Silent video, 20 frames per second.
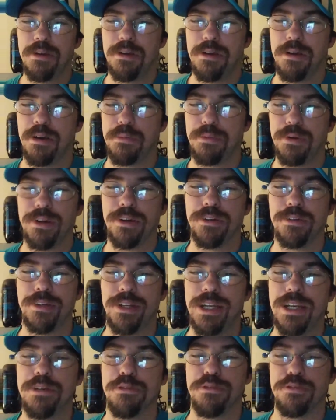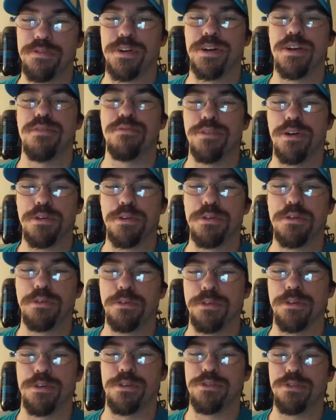apparently, he was very vocal
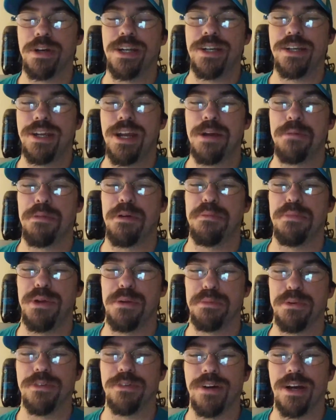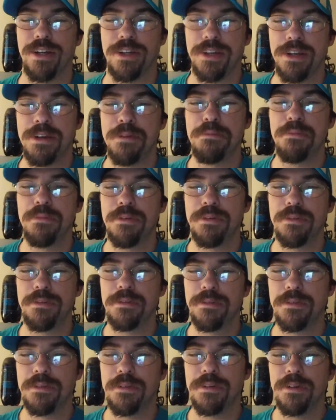during training camp, and people like him.
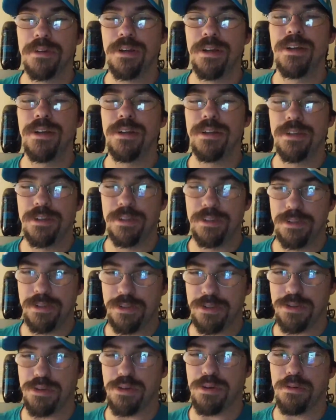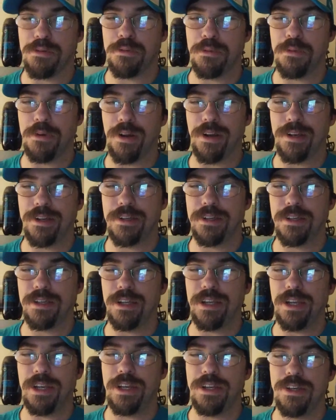So
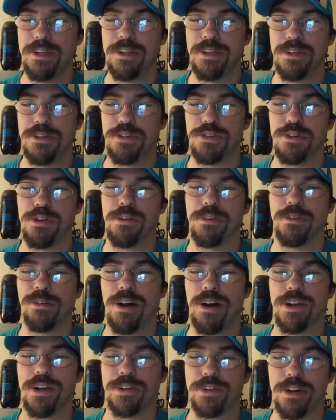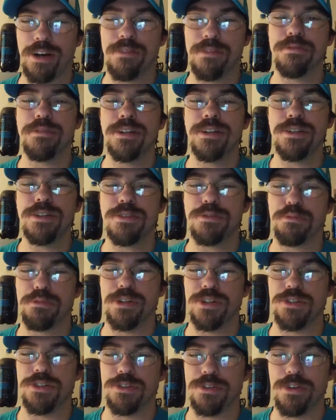he showed a lot of confidence,
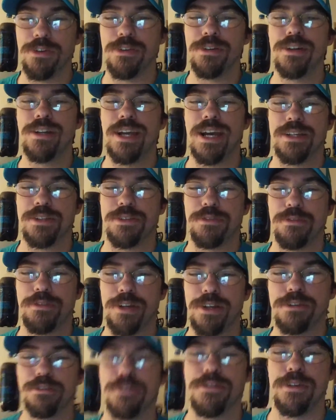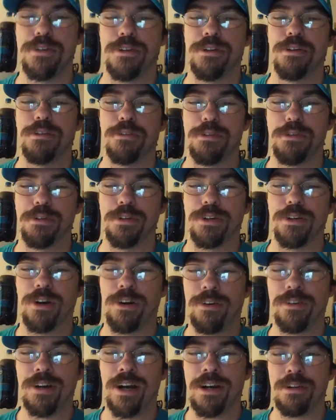which is good as a leader, you know, doing
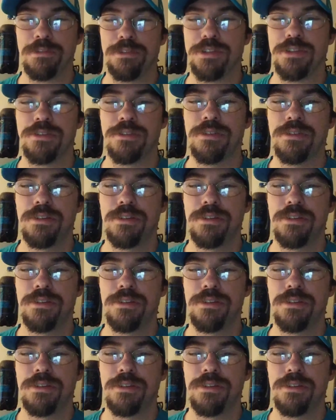call outs.